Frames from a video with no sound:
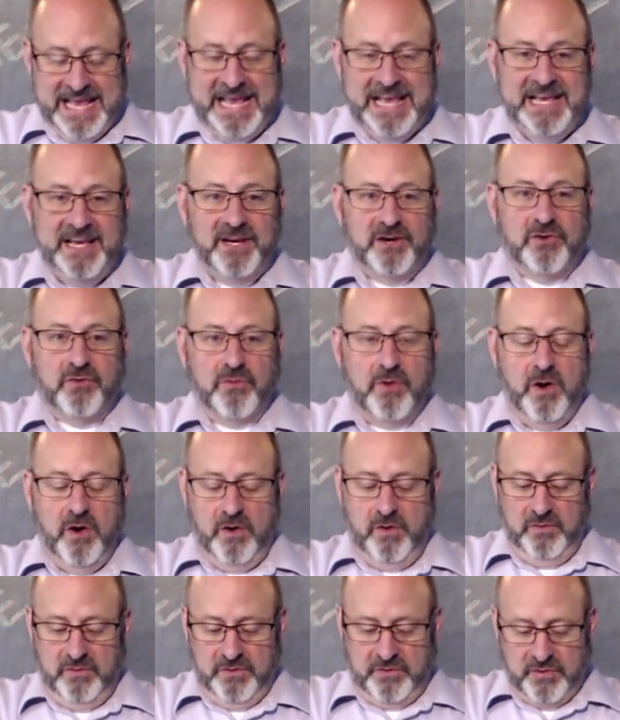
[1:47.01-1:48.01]
he
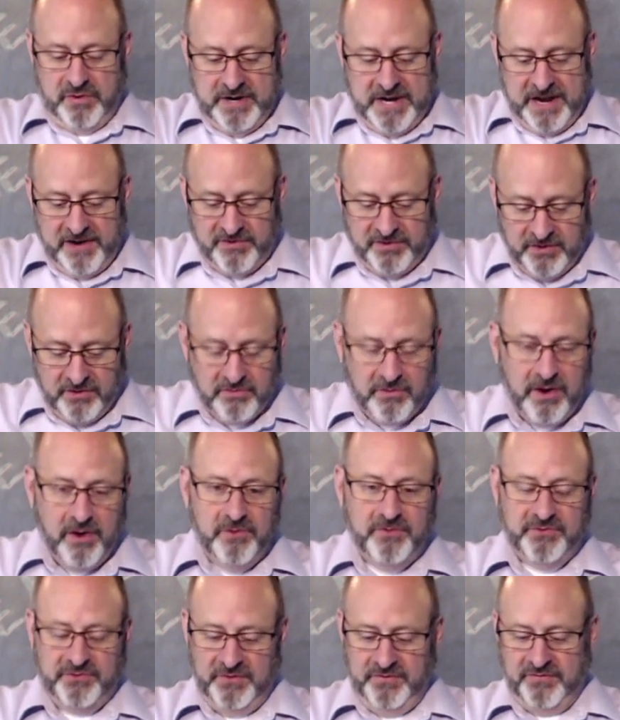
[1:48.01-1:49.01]
groan, creation
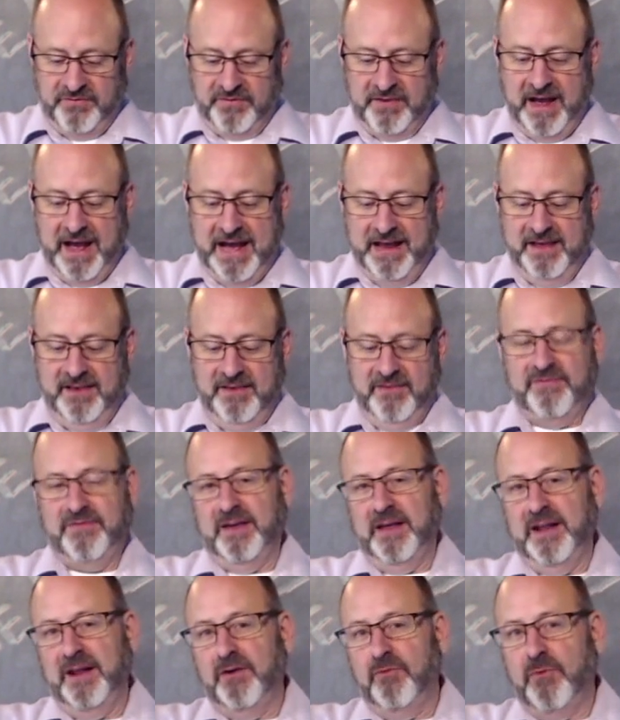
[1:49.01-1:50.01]
groans and sighs,
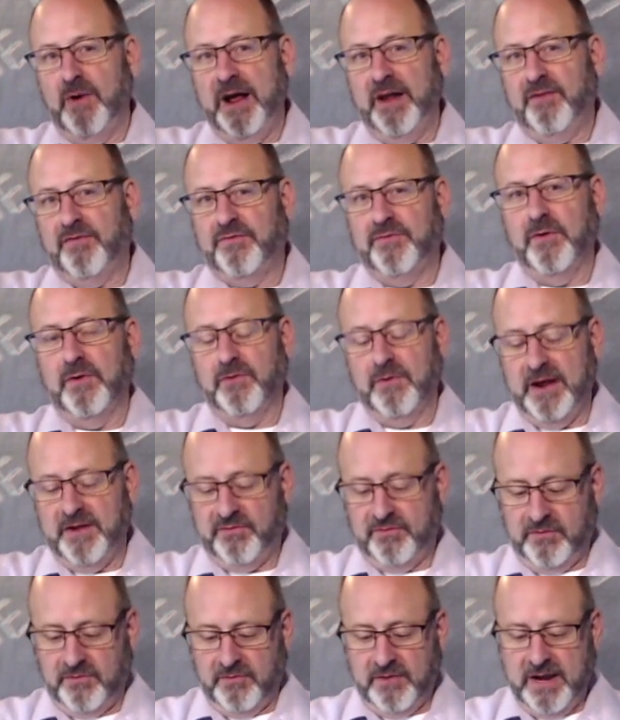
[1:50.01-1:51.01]
and it waits for
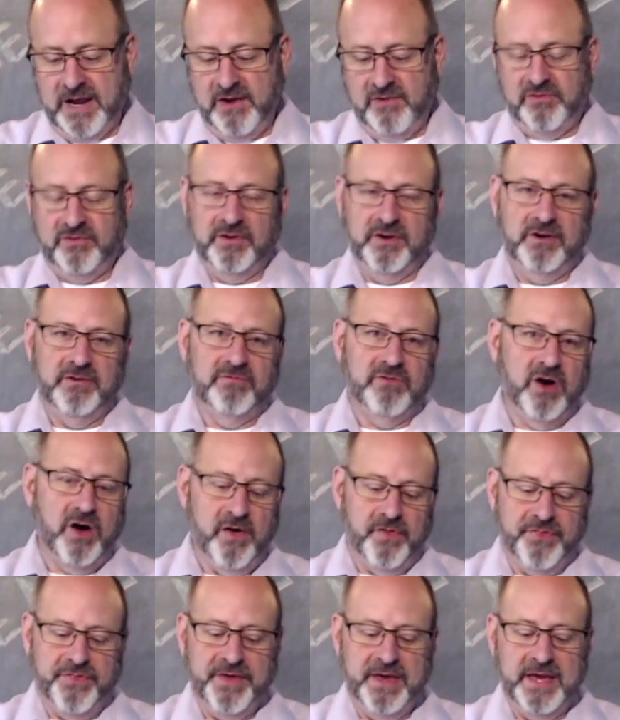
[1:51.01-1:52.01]
restoration of
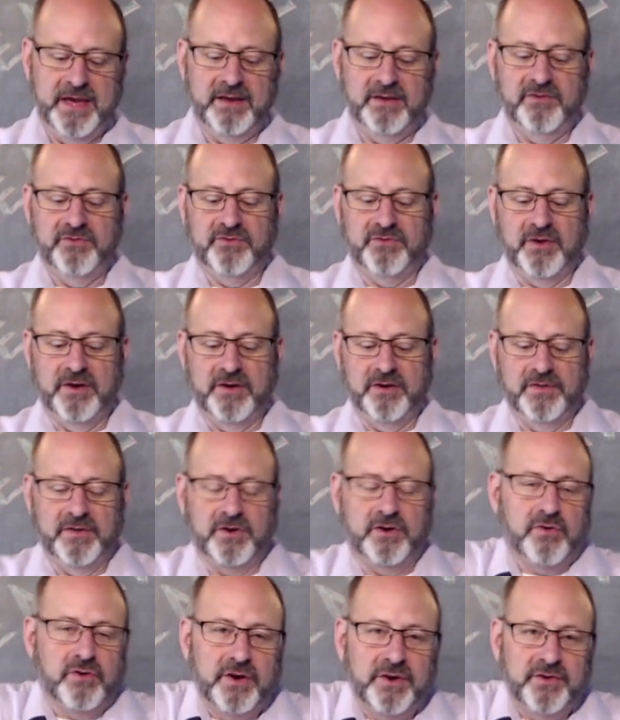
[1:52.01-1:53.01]
all things. Uh, the
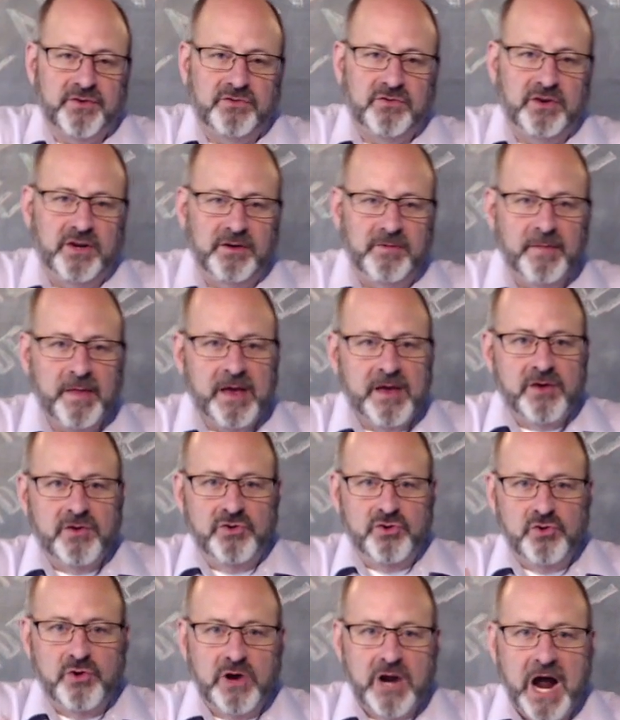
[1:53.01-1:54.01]
Christian,
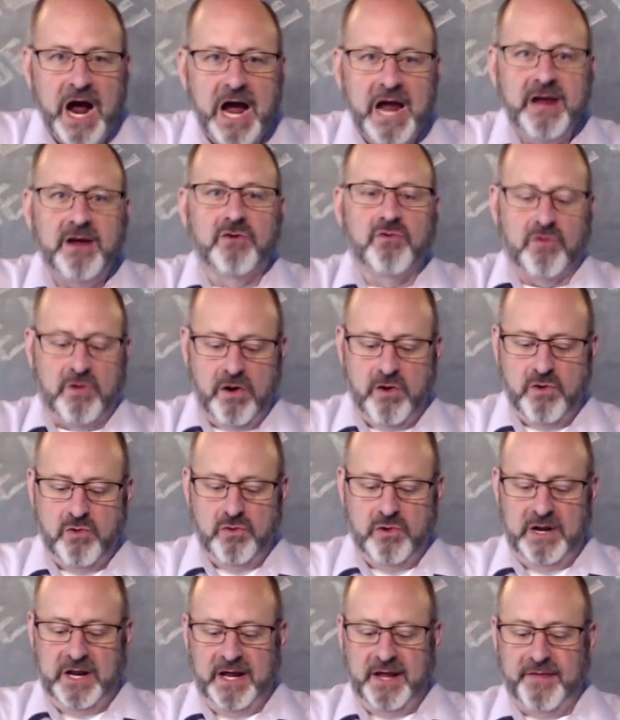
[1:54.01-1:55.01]
you and I,
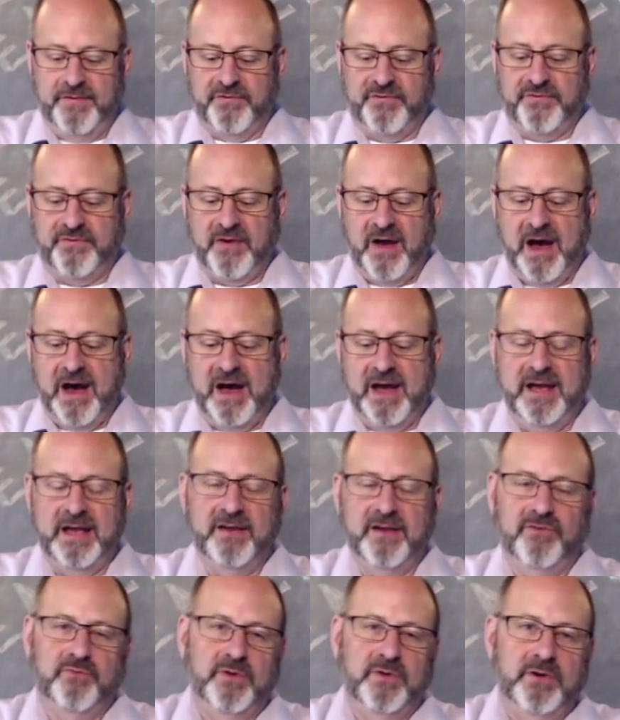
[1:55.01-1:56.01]
groan and sigh
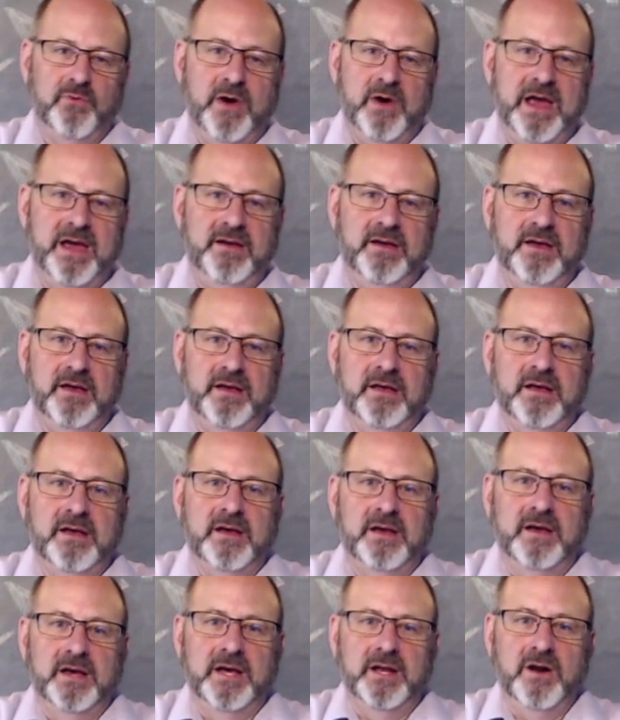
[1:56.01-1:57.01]
as we wait
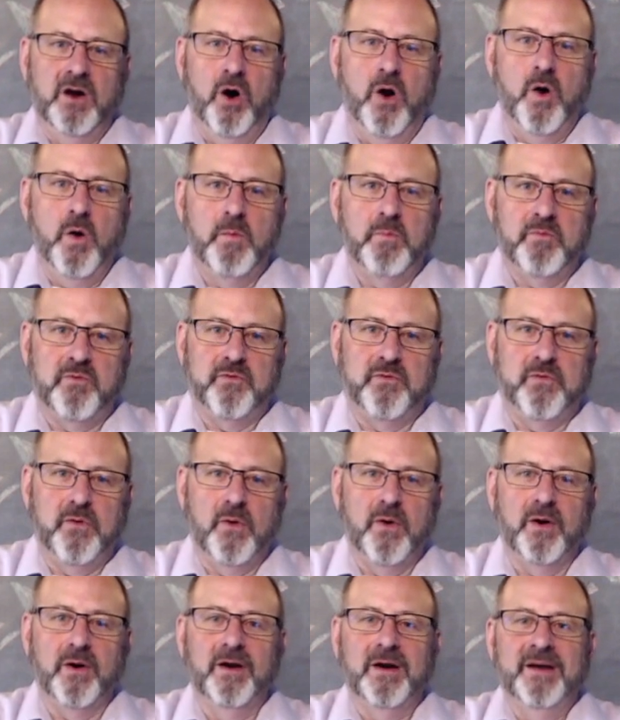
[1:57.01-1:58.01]
in hope
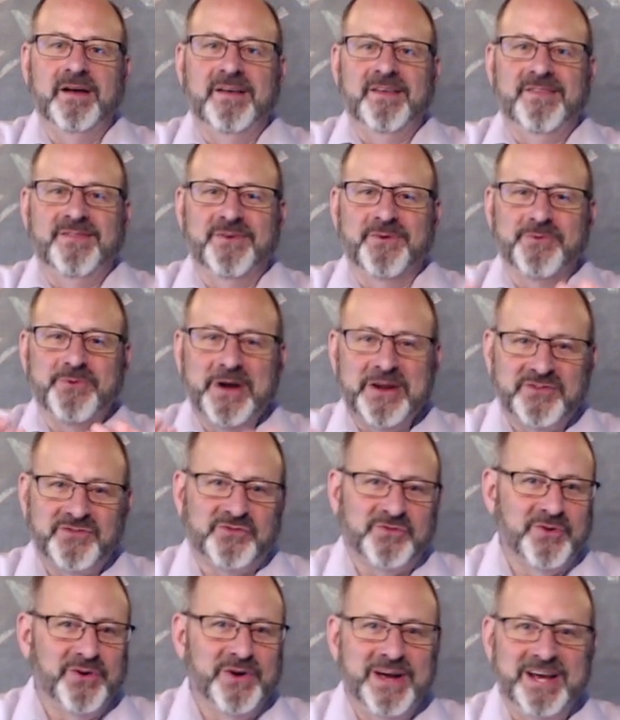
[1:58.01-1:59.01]
for the
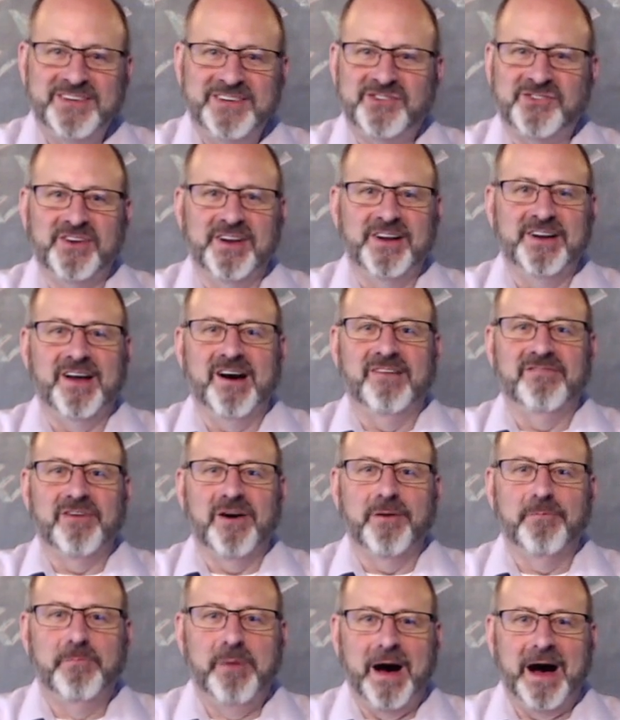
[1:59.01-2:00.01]
restoration of
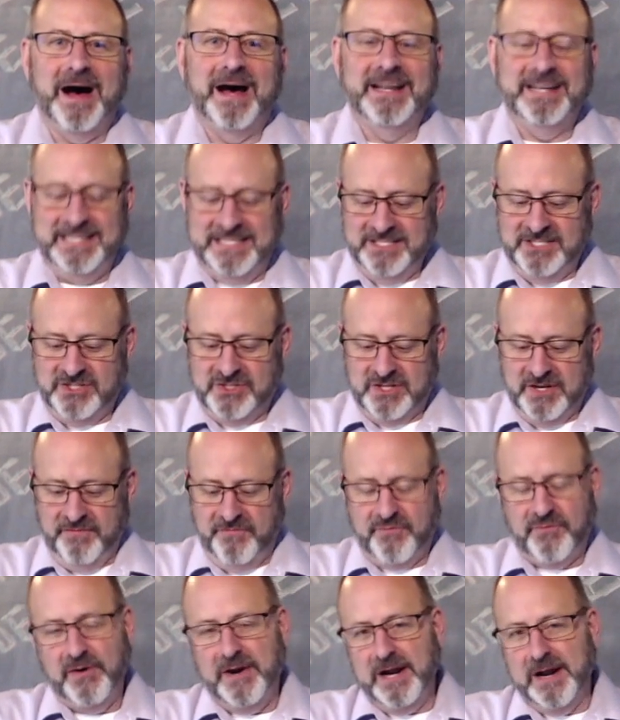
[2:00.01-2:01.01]
our bodies, the
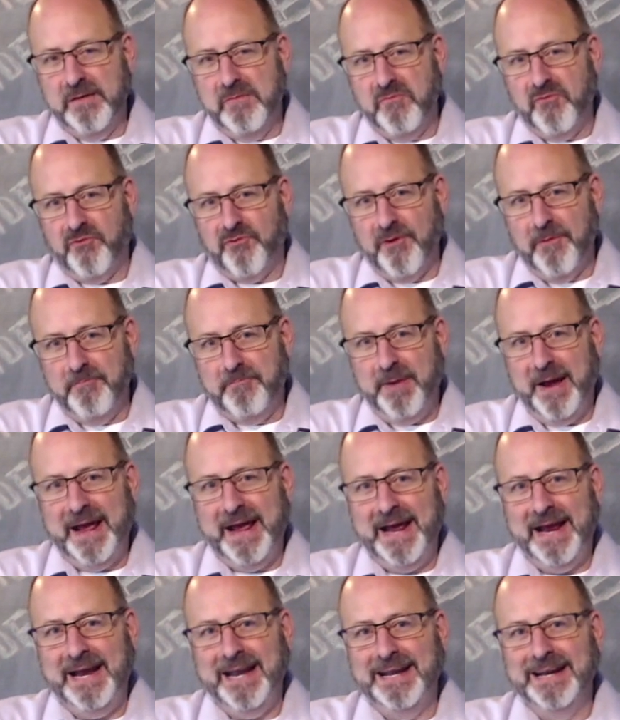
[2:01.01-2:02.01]
freedom from
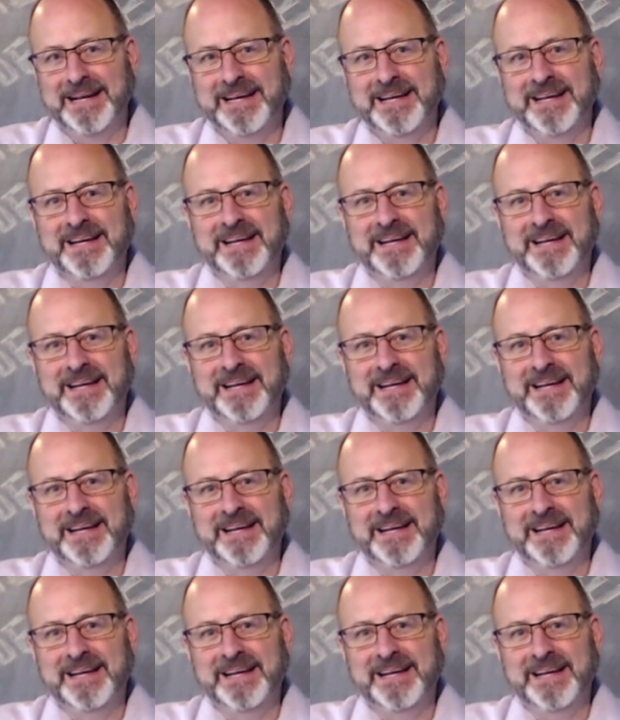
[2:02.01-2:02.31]
pain,